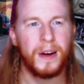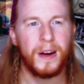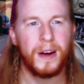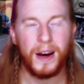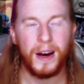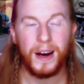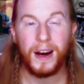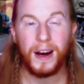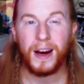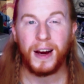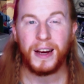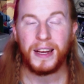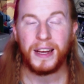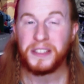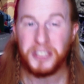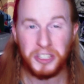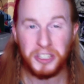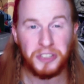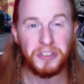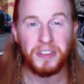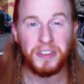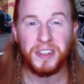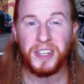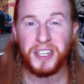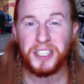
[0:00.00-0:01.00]
It's a
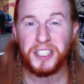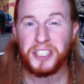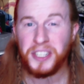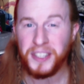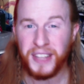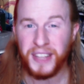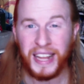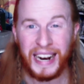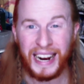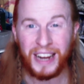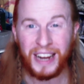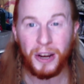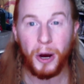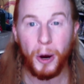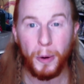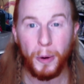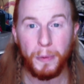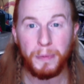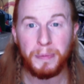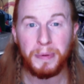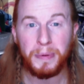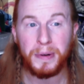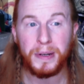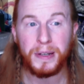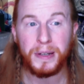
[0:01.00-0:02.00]
tradition that I
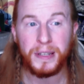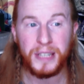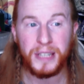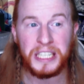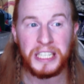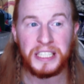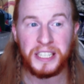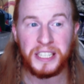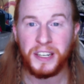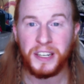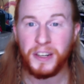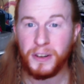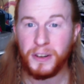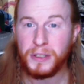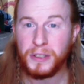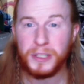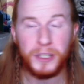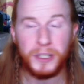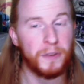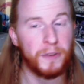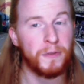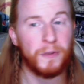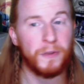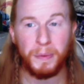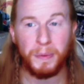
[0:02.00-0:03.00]
hope continues
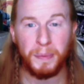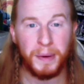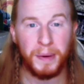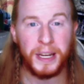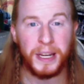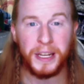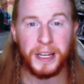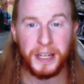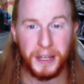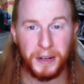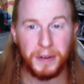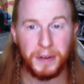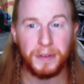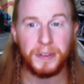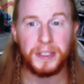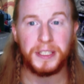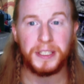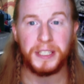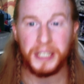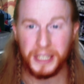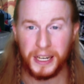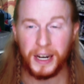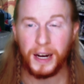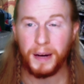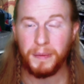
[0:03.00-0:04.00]
for many years
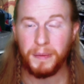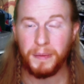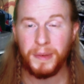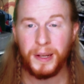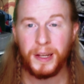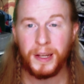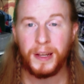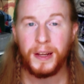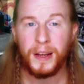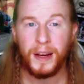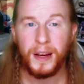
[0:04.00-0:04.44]
to come.